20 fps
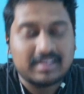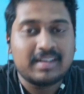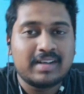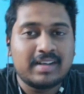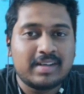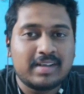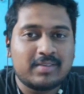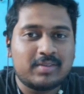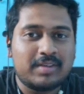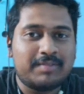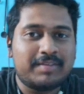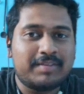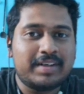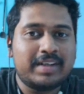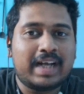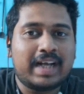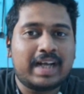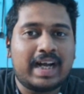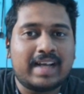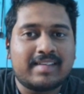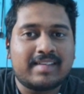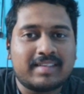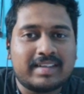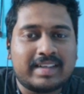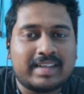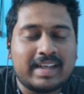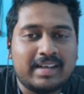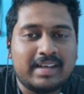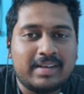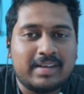So if I ask you
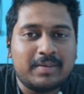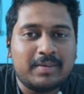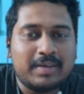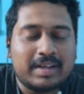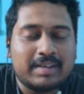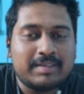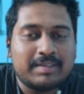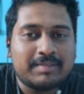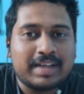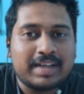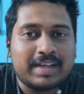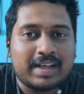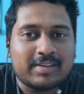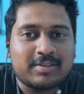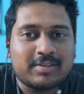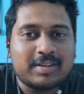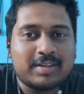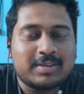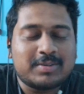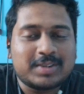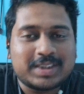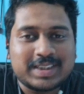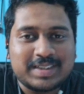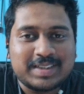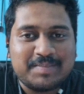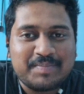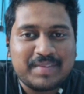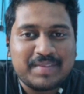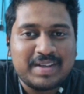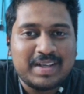the
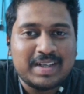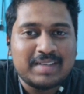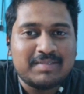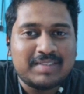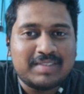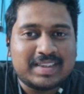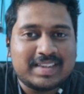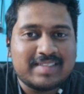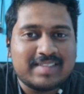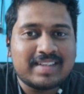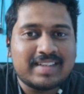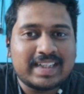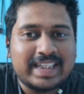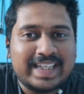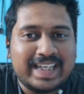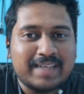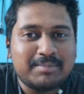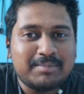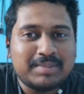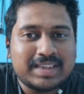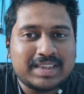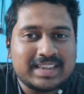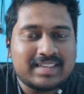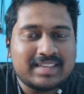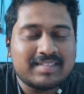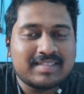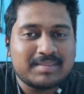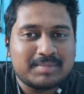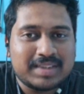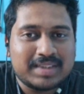question, which is the game changer
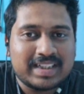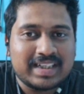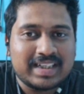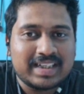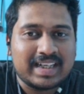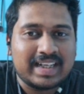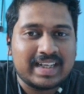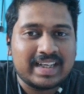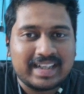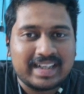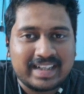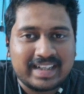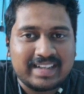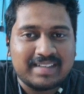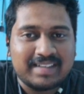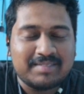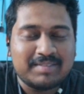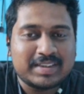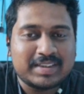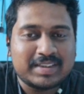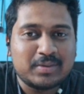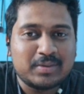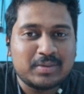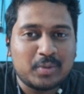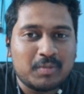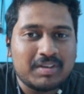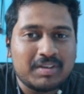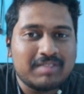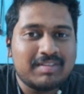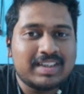subject in INI, which no
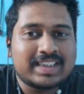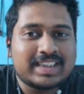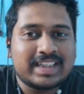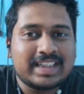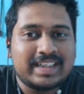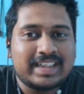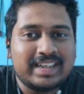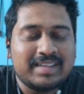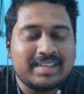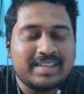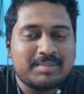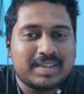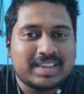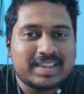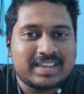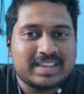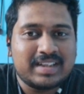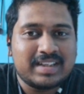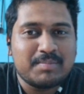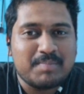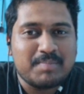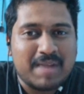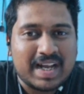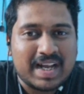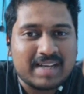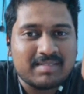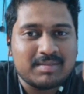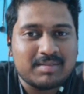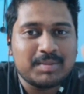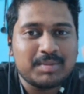one will study, but still
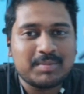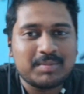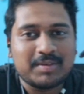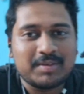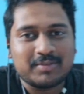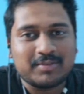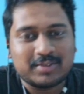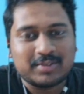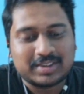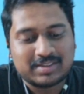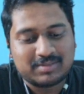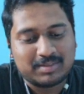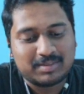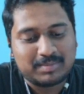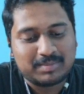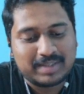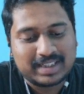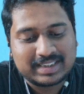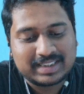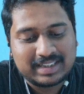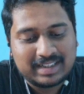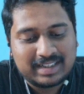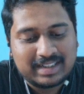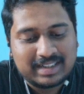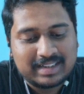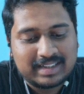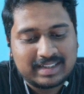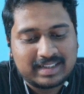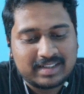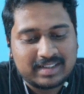maximum number of questions will be asked,
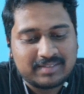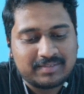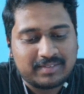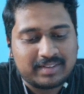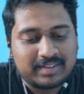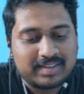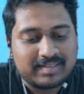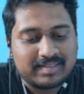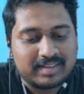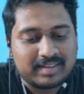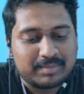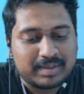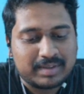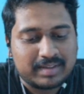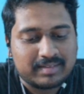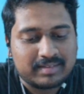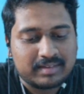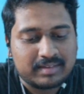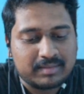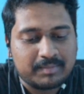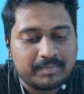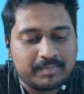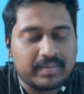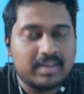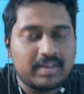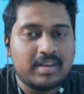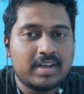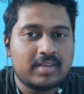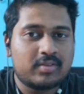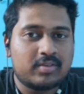that is forensic medicine.
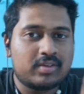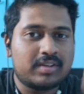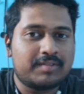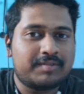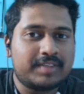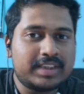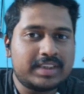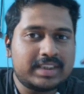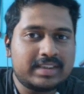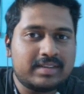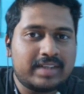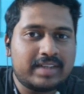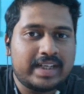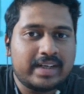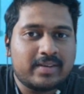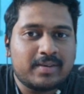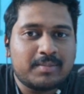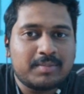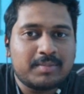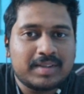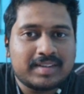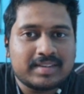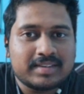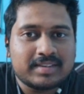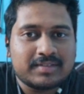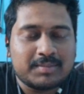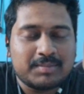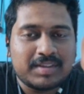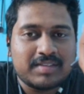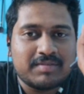So the first take home message
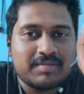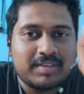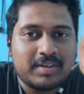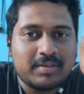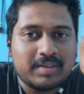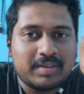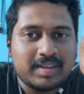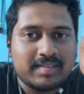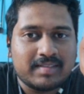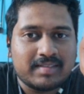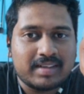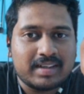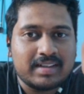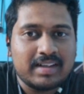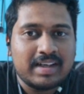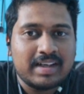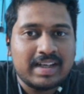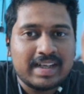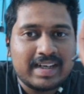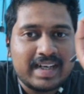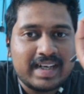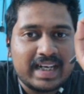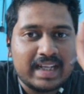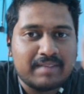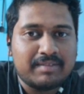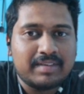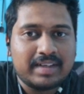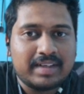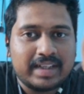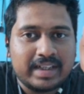from this video is that
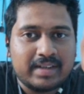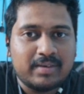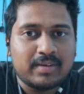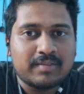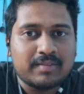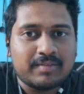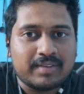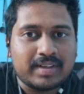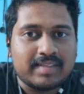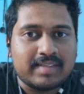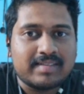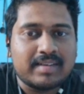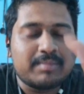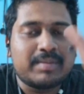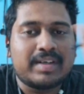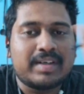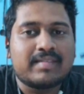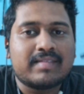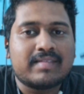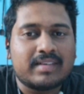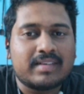never ignore forensic medicine.